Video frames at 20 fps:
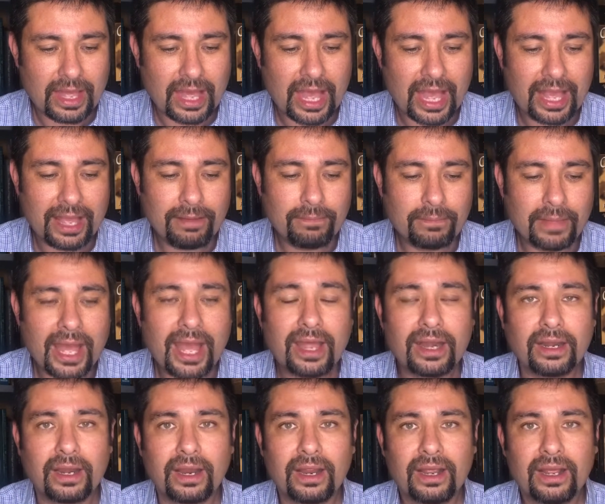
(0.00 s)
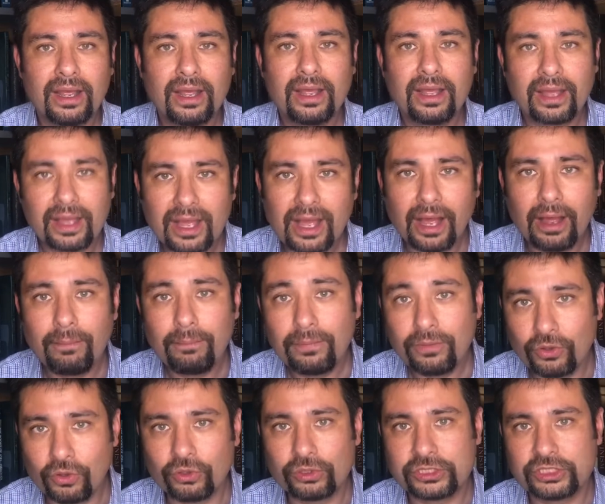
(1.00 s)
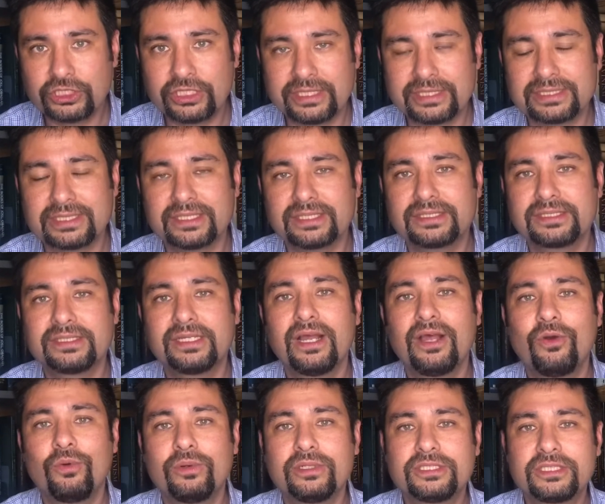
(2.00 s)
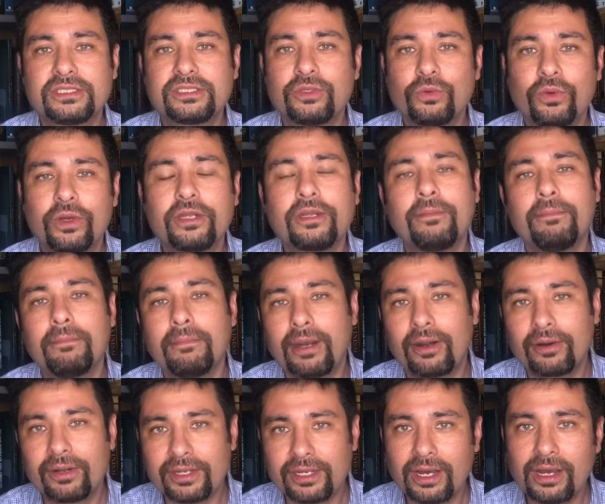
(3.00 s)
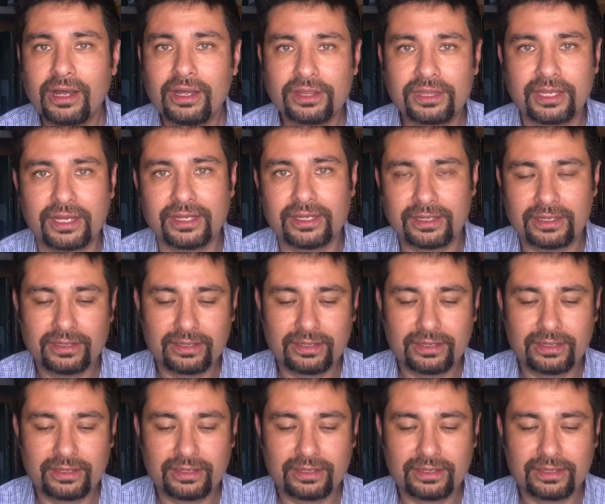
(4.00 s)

Amen. Come, Lord Jesus, which is the word Maranatha.